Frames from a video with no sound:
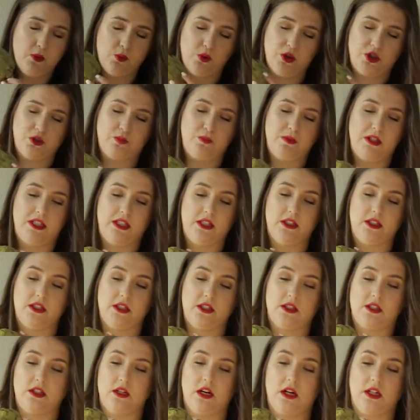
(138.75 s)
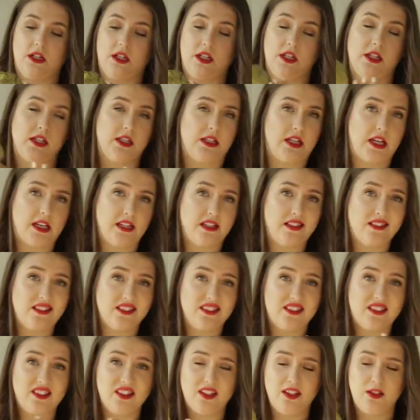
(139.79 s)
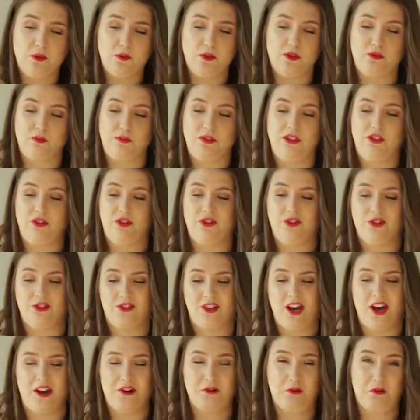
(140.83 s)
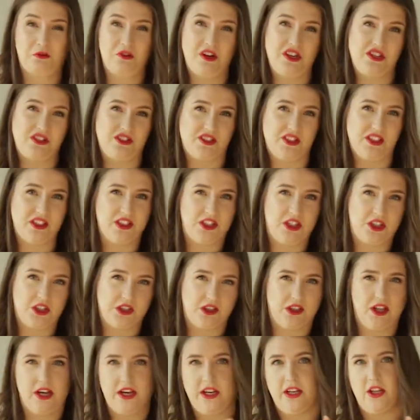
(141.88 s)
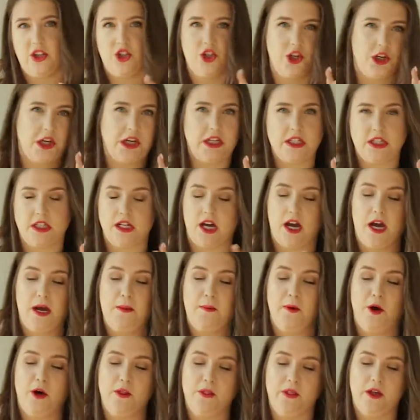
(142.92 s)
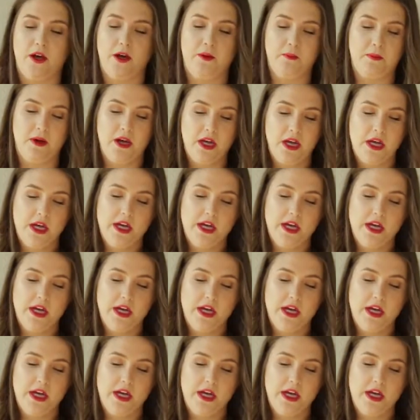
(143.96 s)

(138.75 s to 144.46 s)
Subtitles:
which means it's not going to taste as good, which means you're just kind of wasting your cooking time on them.